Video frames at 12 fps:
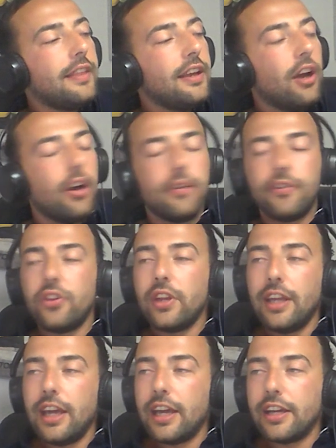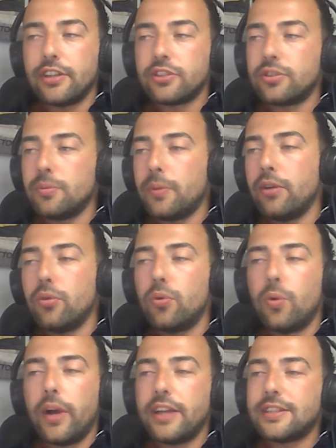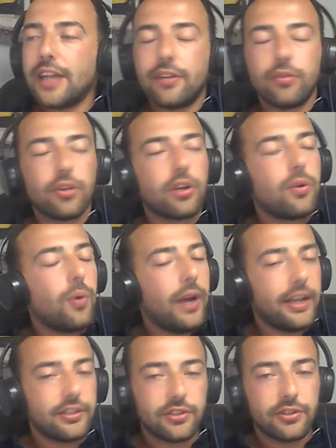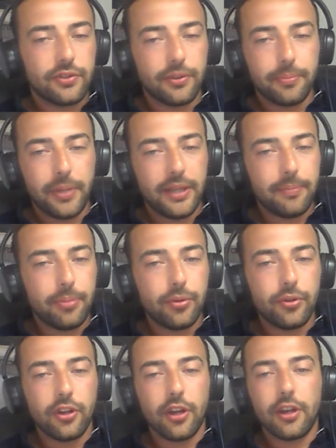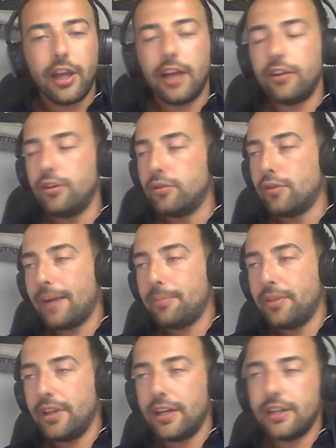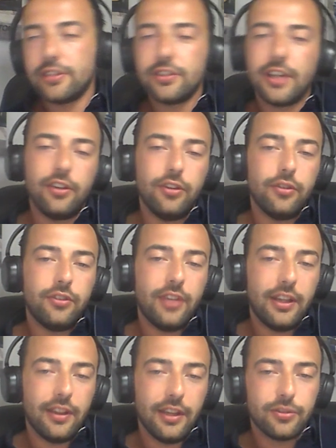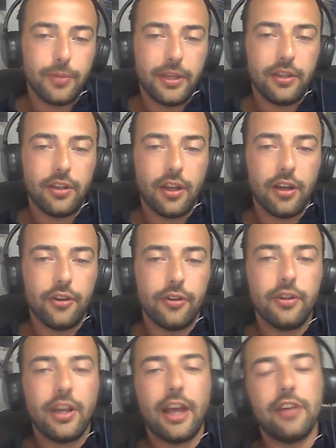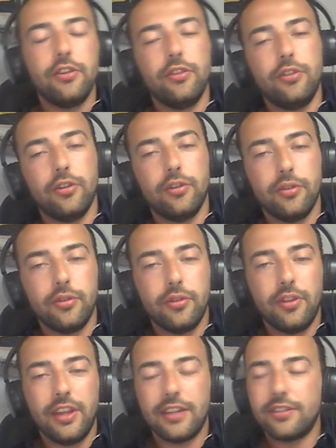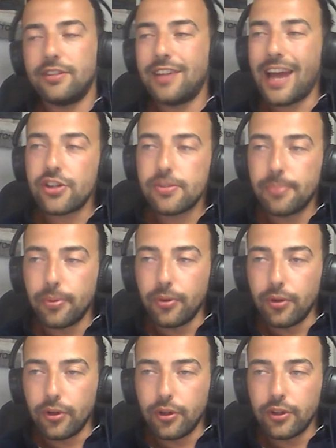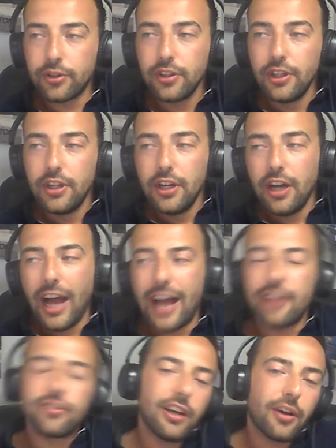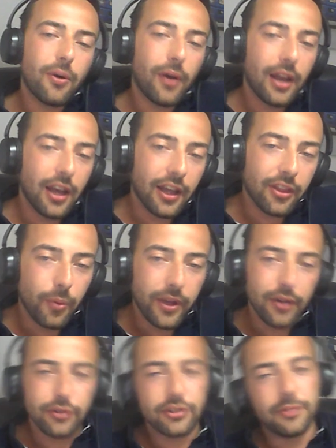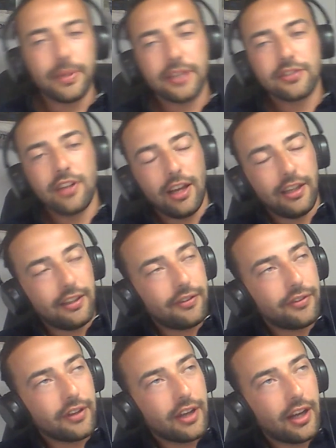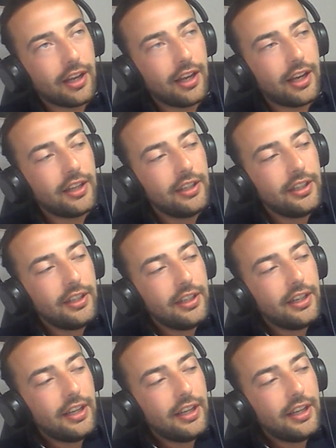know, I think over the years, we always had requests from people, you know, can you wrap this? Can you tint this window? Can you do this dashboard? Actually, I quite like the wheels to be a slightly different color.